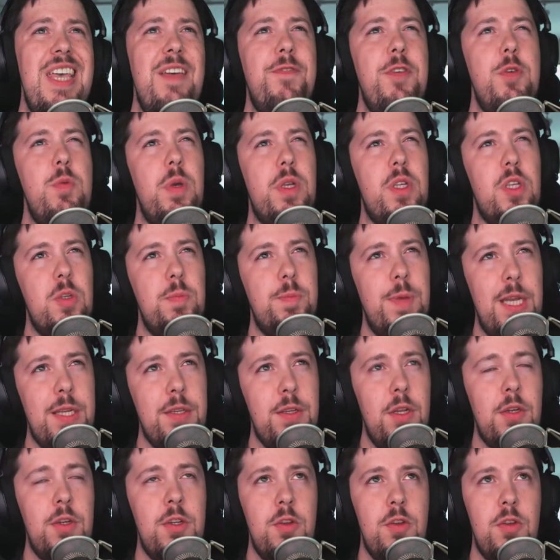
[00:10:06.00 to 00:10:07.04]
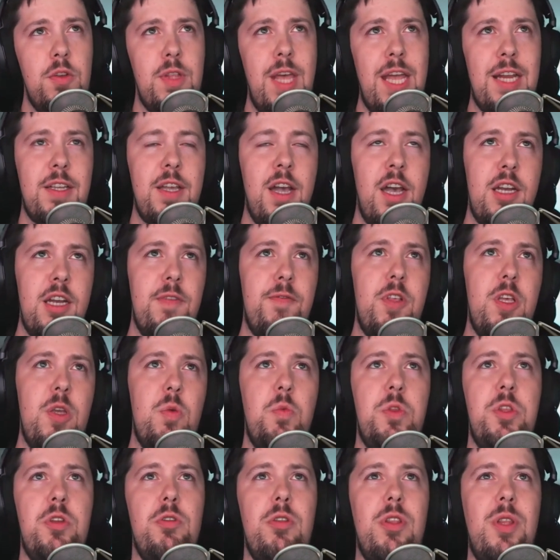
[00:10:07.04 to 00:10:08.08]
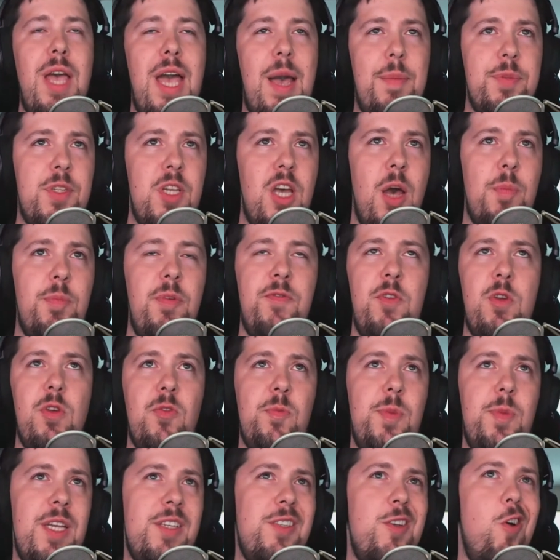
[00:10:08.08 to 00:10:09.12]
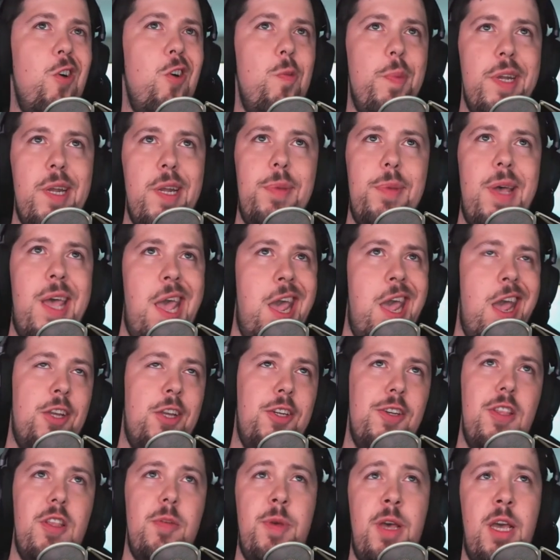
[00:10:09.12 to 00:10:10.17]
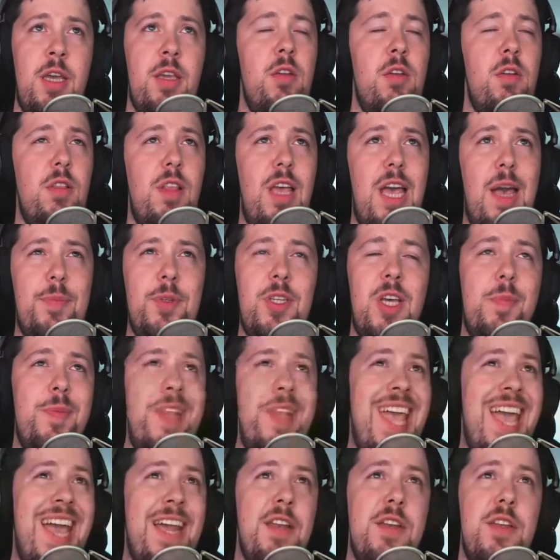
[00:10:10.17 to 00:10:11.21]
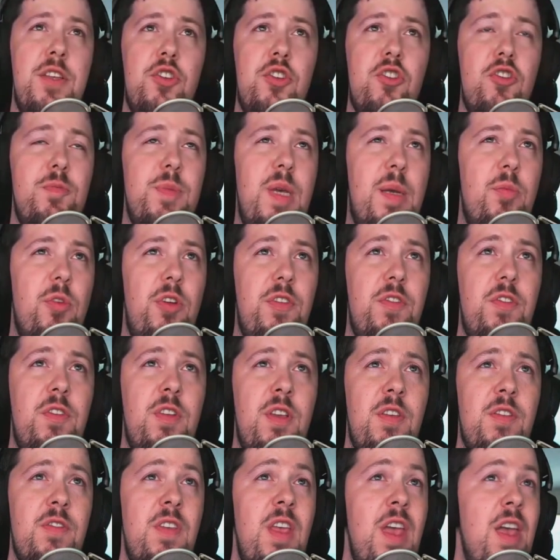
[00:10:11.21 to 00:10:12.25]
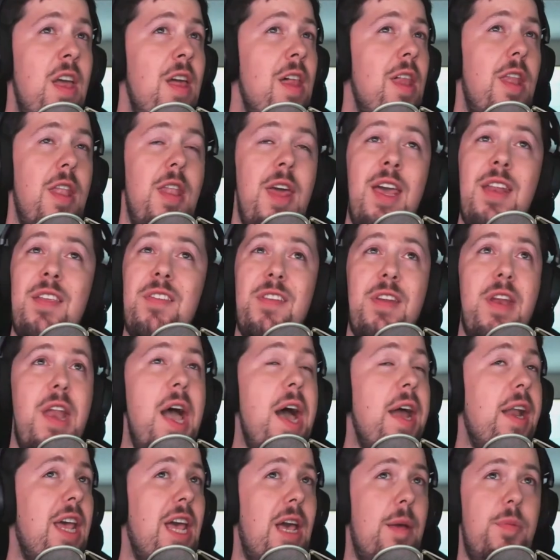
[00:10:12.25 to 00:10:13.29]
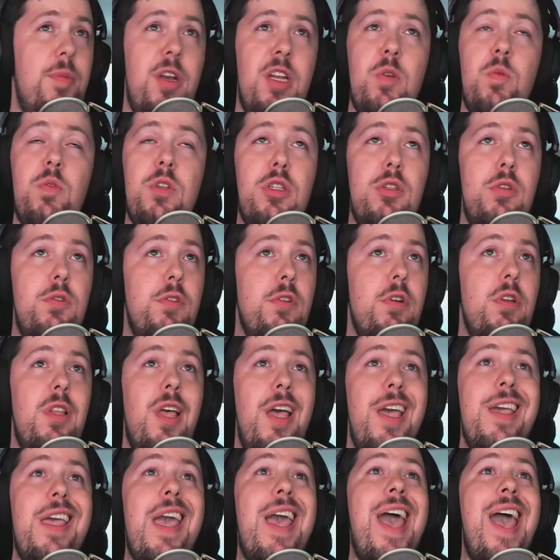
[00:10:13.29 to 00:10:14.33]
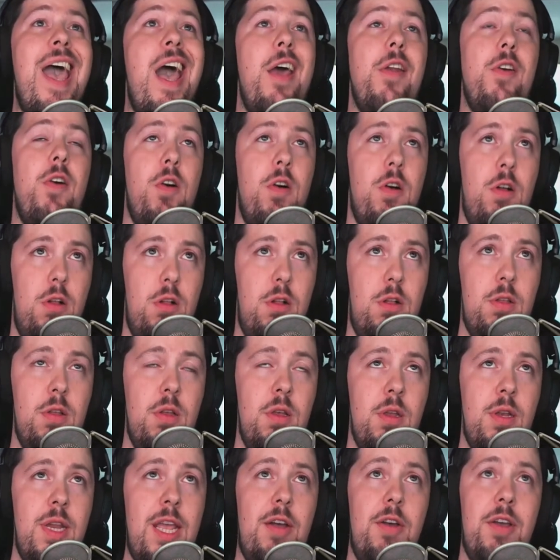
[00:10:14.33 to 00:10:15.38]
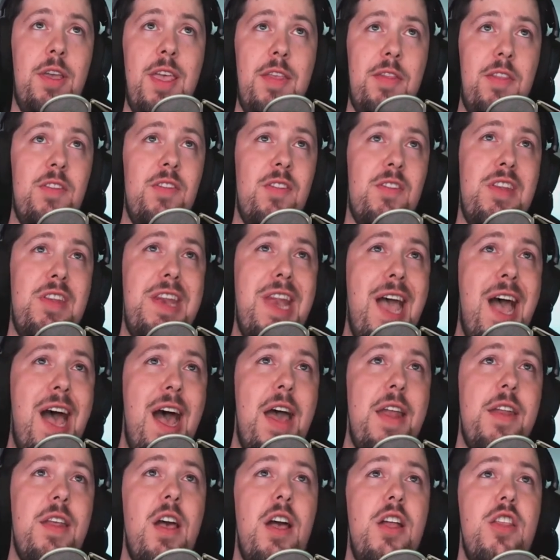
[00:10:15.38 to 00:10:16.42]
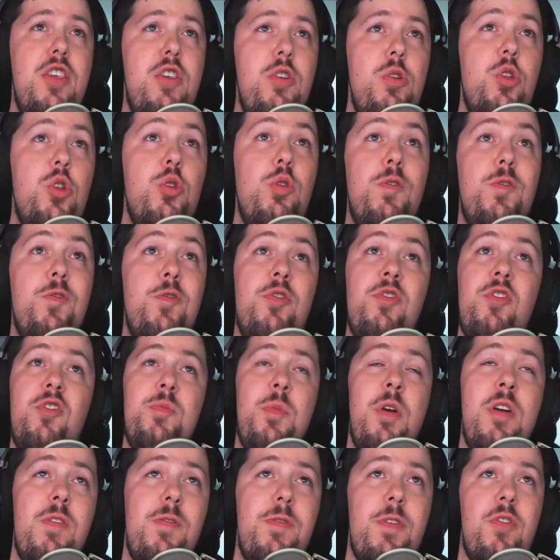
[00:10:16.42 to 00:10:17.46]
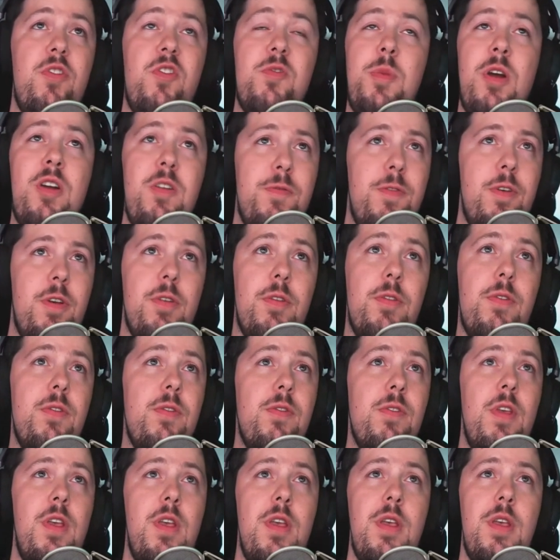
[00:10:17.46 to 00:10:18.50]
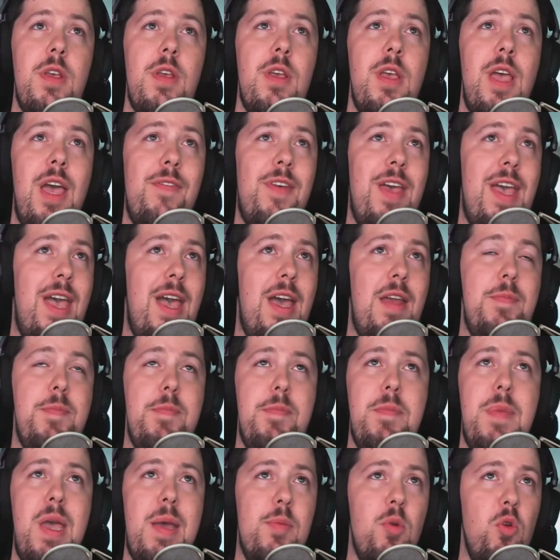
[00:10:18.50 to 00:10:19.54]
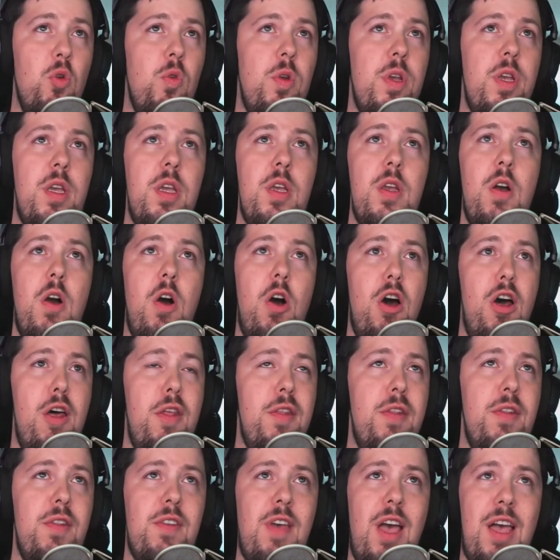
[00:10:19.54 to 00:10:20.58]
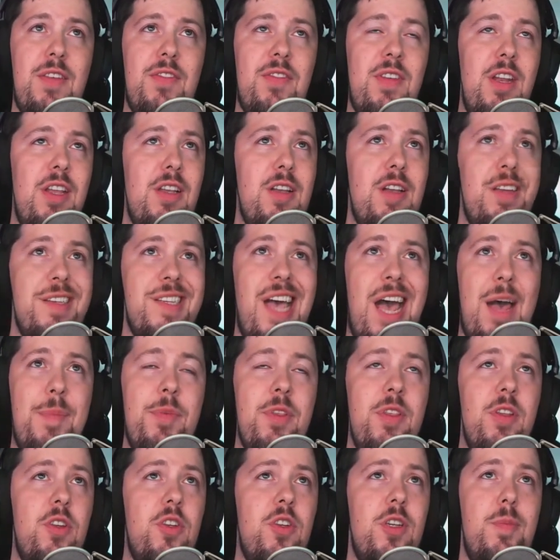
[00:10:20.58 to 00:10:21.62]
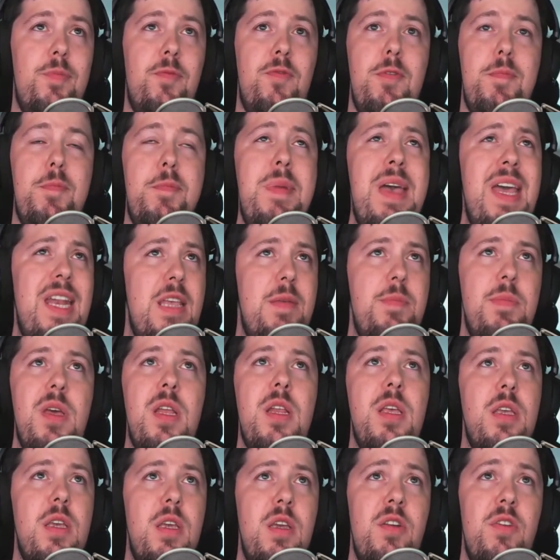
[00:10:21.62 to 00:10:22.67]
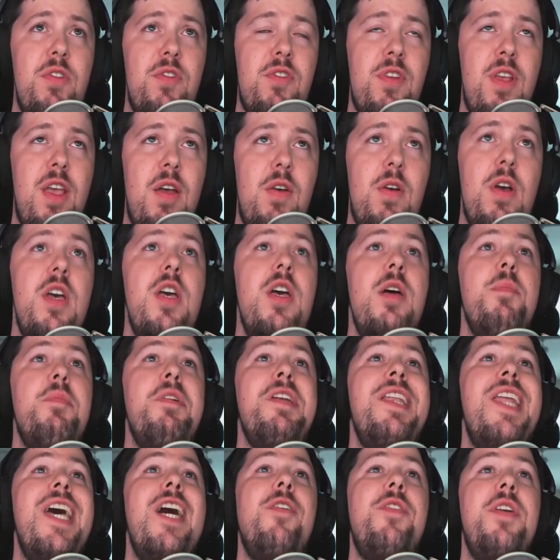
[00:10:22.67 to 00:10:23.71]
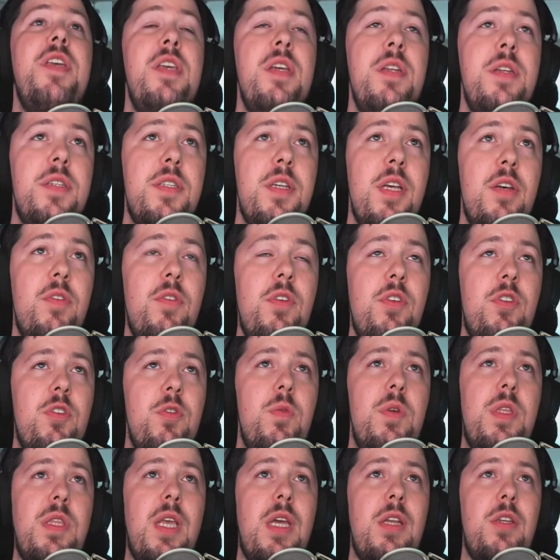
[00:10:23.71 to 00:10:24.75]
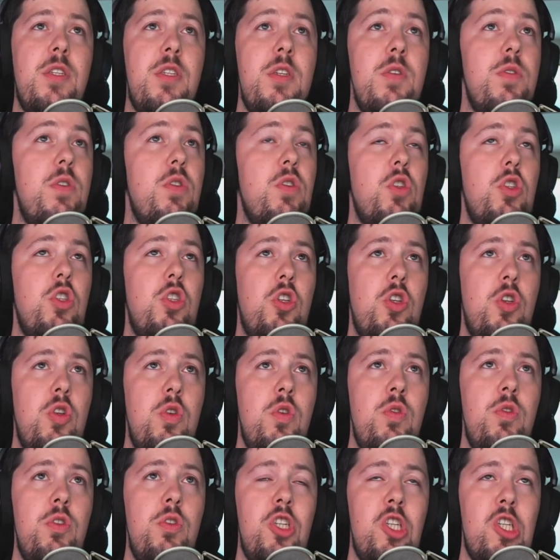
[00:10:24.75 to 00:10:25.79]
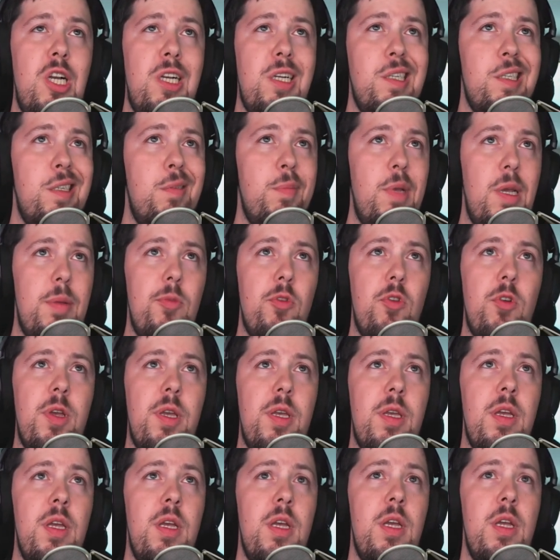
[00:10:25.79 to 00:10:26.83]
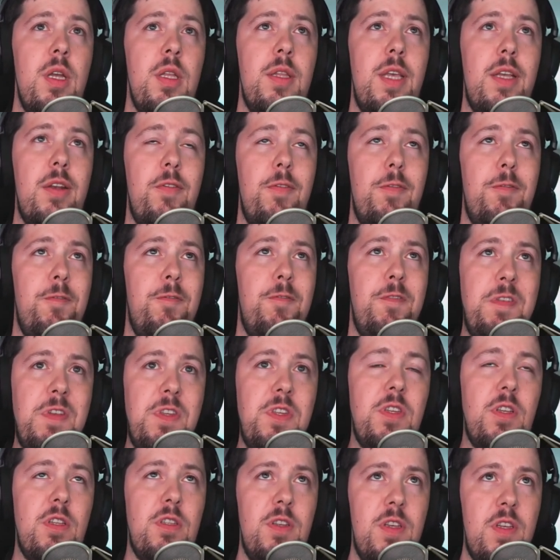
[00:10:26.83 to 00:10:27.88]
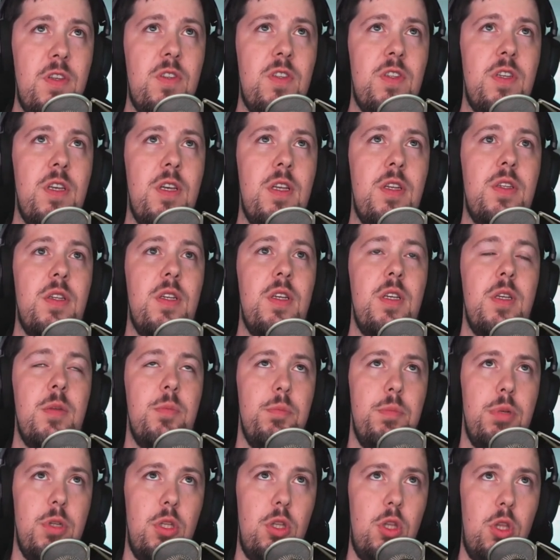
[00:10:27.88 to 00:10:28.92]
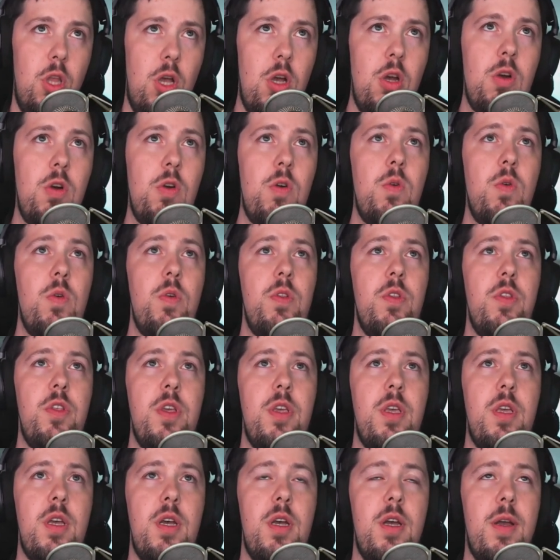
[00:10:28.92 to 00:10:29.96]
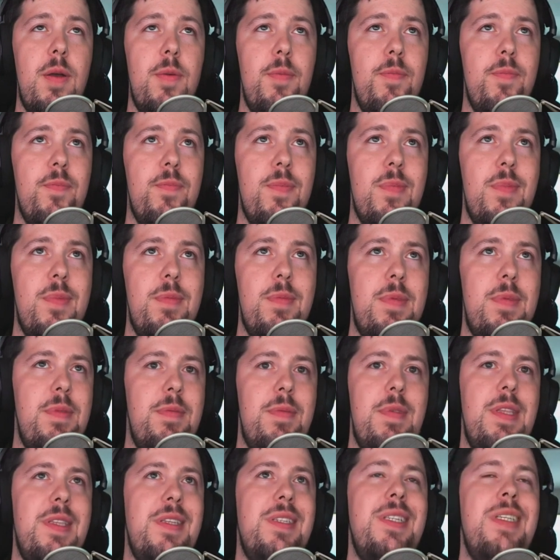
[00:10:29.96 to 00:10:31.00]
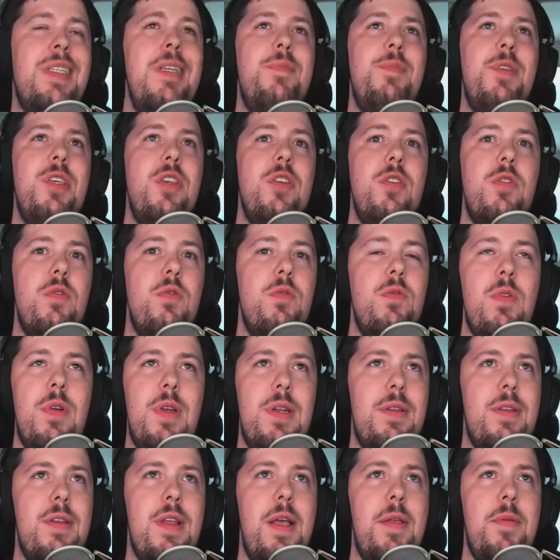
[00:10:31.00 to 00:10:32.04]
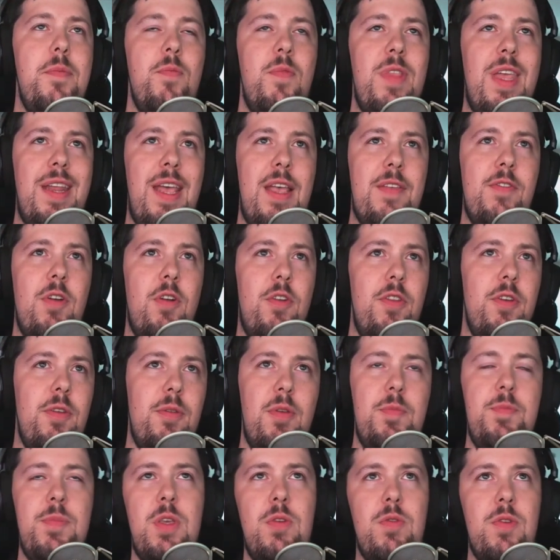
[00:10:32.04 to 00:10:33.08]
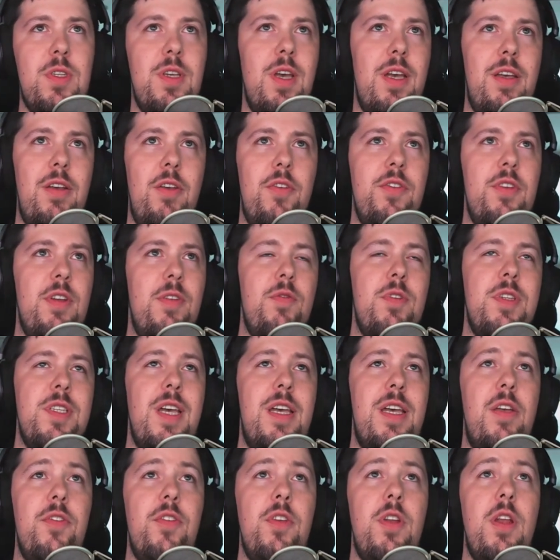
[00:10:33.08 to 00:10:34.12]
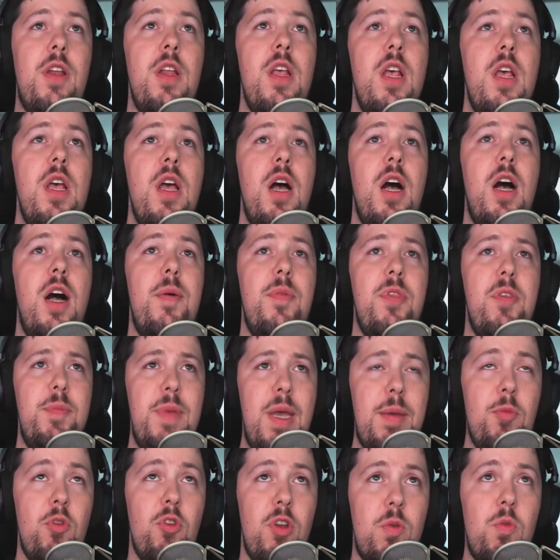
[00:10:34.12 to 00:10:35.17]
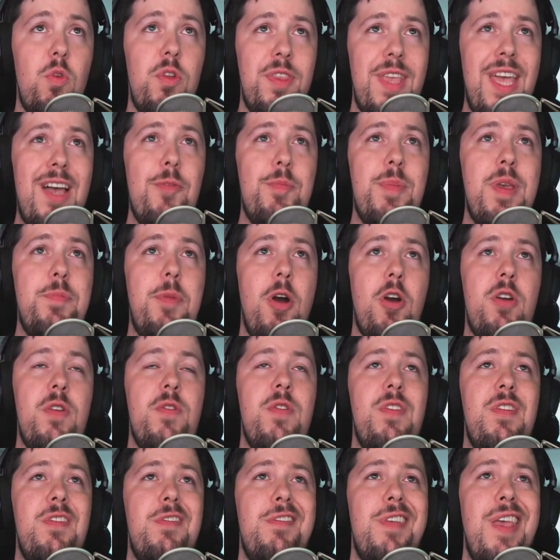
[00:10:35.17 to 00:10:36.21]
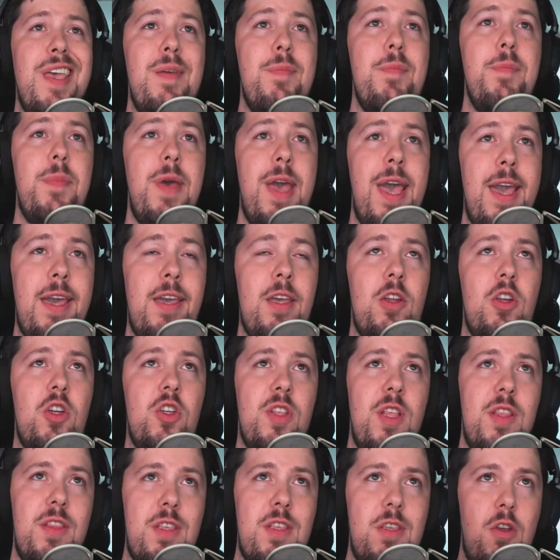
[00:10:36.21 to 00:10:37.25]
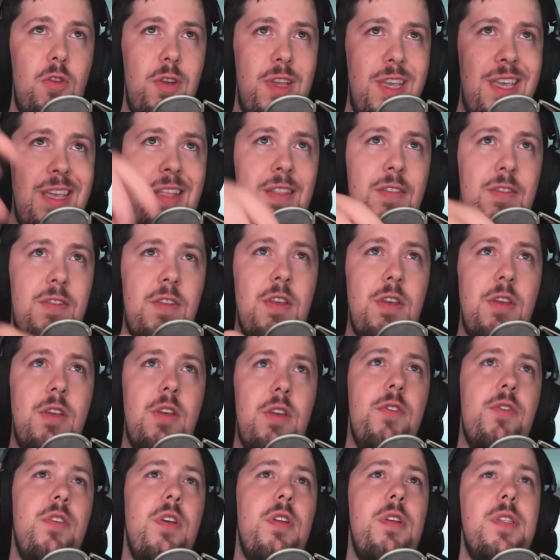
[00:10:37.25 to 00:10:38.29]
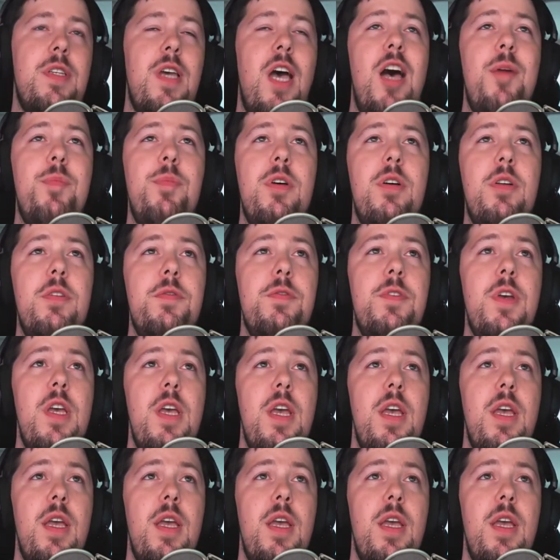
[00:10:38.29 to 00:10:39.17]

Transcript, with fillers: If you expect to do that kind of thing with your laptop, if you expect to open up a hatch on the back of your laptop and add additional memory sticks, that is not happening with Lunar Lake at all. Now, again, this is not unusual for smartphones. Smartphones mm-hmm. have had memory on top, sitting on top of the chip for many, many years now. But now Intel is doing that too. There's two chunks of memory that'll physically sit below the um, the CPU that has all the compute tiles and different tiles in it. Uh, the memory will now be part of the same package that the, your sink goes on top of.